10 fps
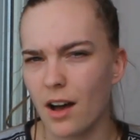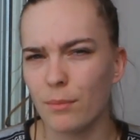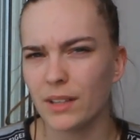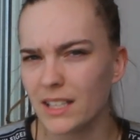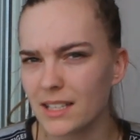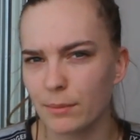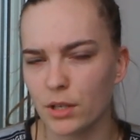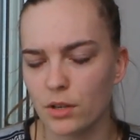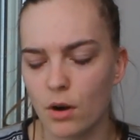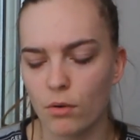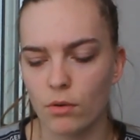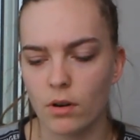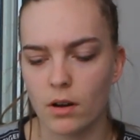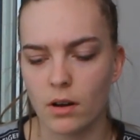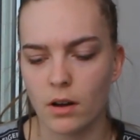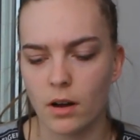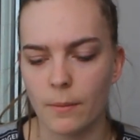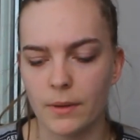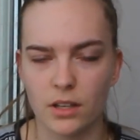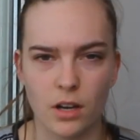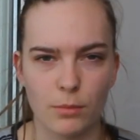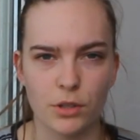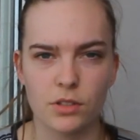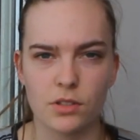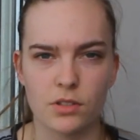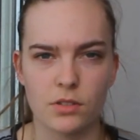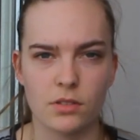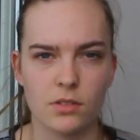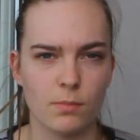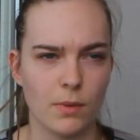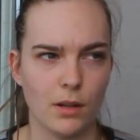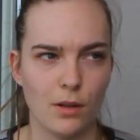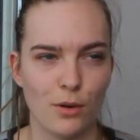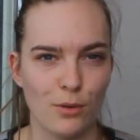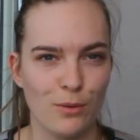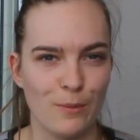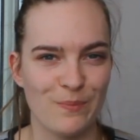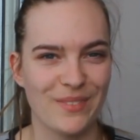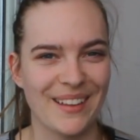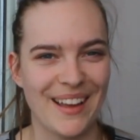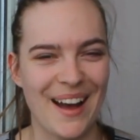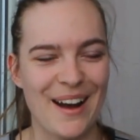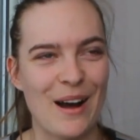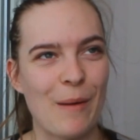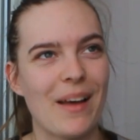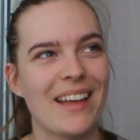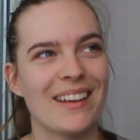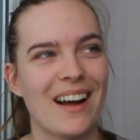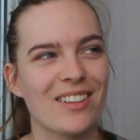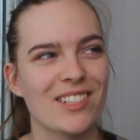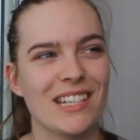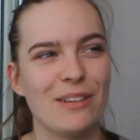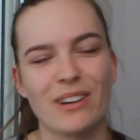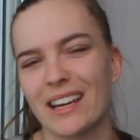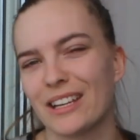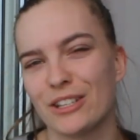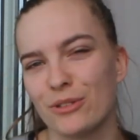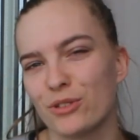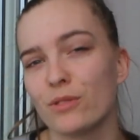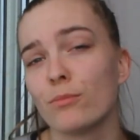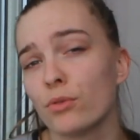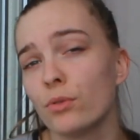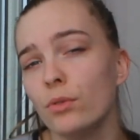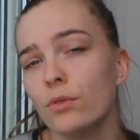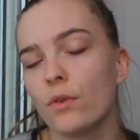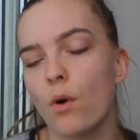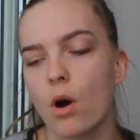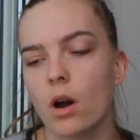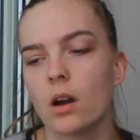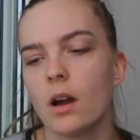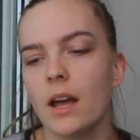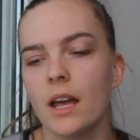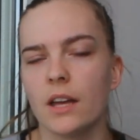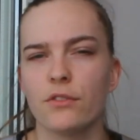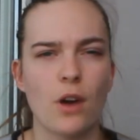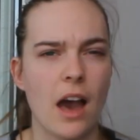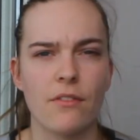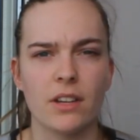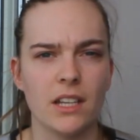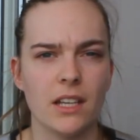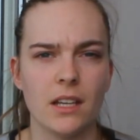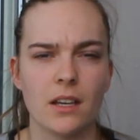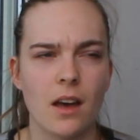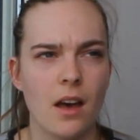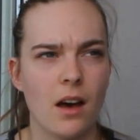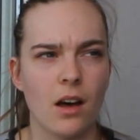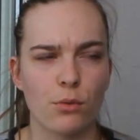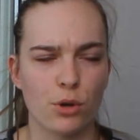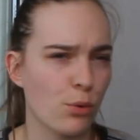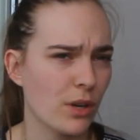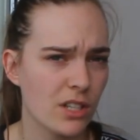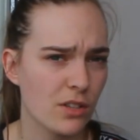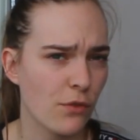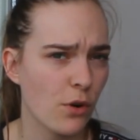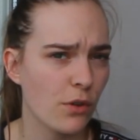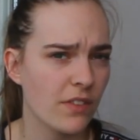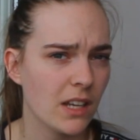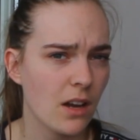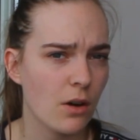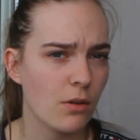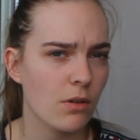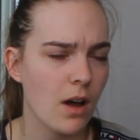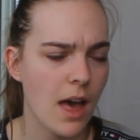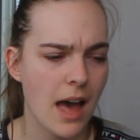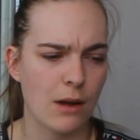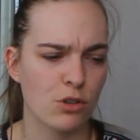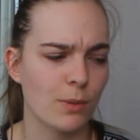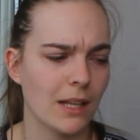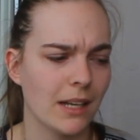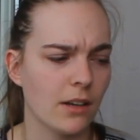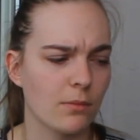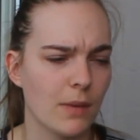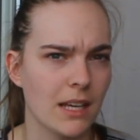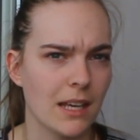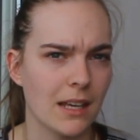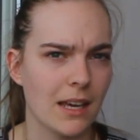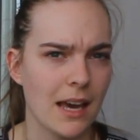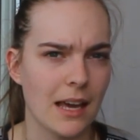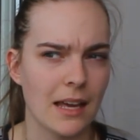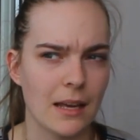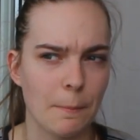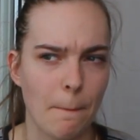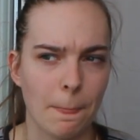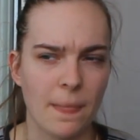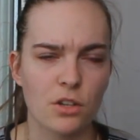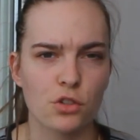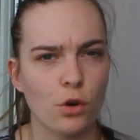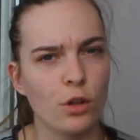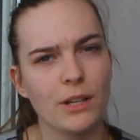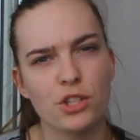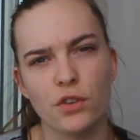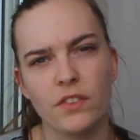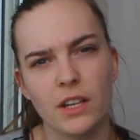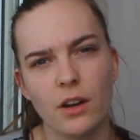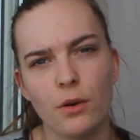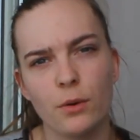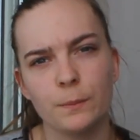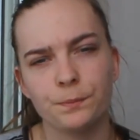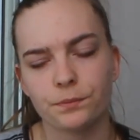please let me know in the comments below. And I'll see what I can do to improve, or if you have any requests for a video. I was planning on making a soil mixture video